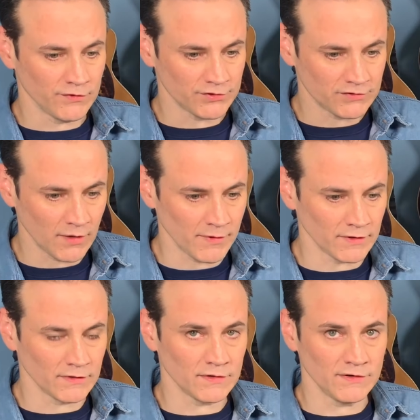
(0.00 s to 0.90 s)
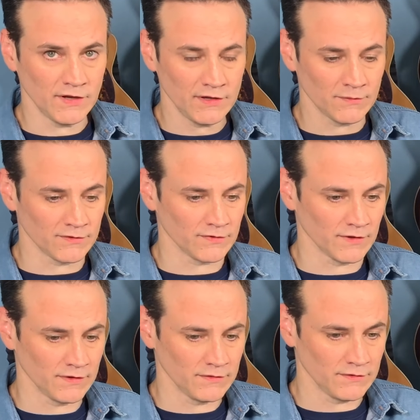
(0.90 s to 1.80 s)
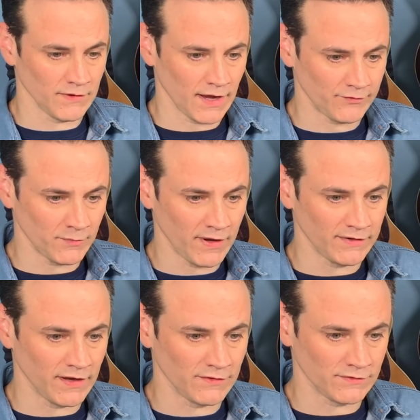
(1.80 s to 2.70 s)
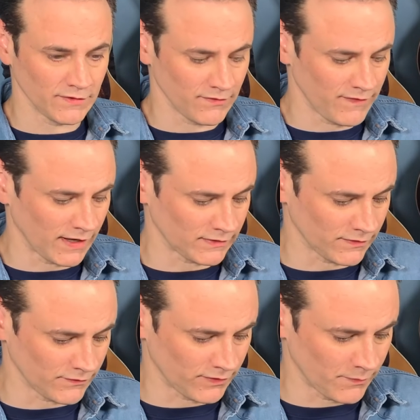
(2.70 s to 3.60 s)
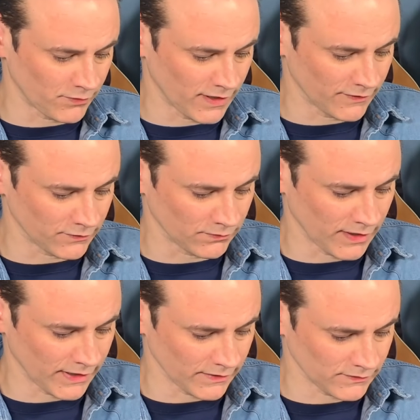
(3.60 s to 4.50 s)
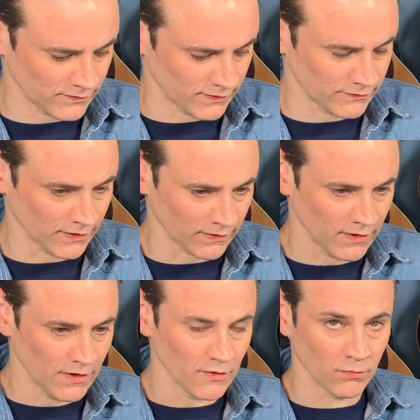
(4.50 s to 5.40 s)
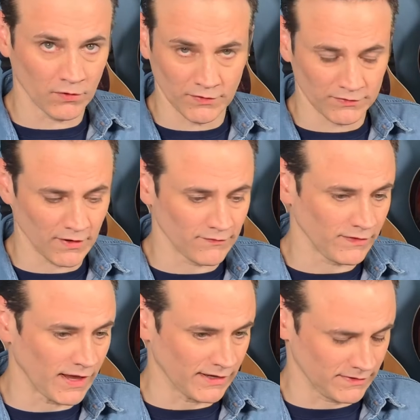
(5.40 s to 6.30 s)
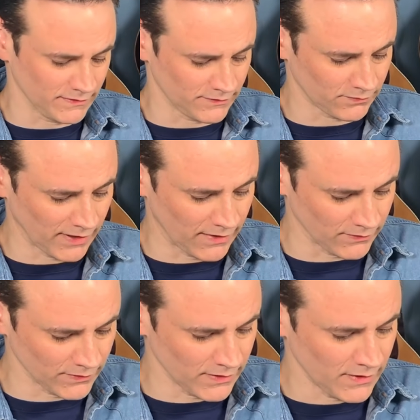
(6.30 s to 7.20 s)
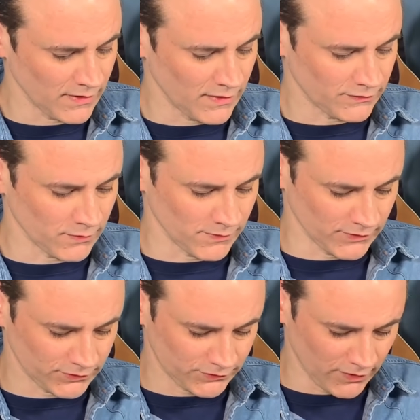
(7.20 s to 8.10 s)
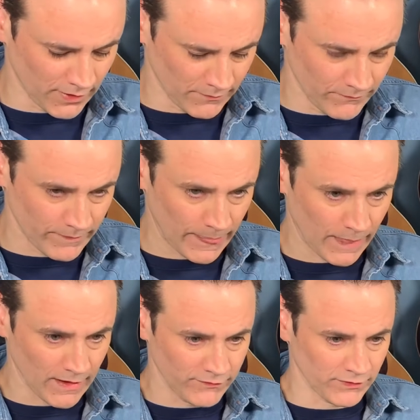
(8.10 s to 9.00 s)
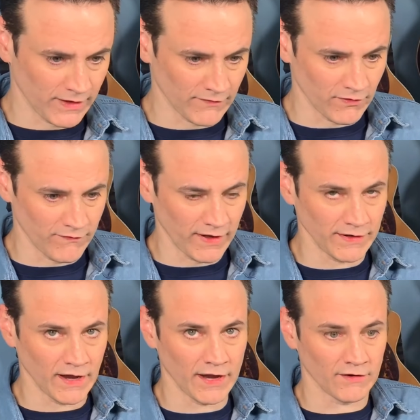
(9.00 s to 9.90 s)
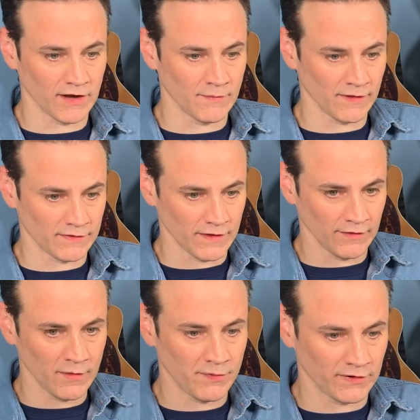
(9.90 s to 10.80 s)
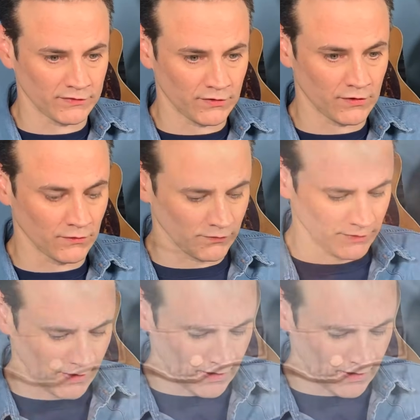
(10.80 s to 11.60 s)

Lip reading: you're strumming continuously, you have to pay attention to the fact that the fretboard has a radius. It's like the world is not flat, it's round. So when you strum, if you think of a Venn diagram, like the Olympic circles,